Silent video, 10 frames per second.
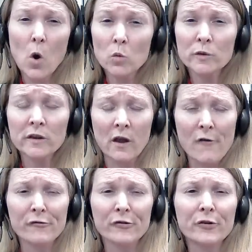only
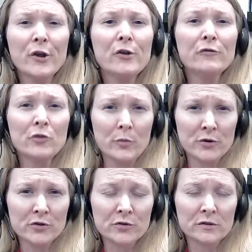offered for the
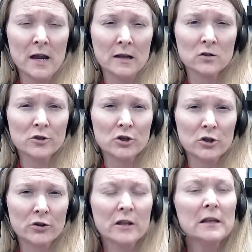personal tax
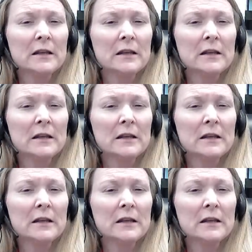return,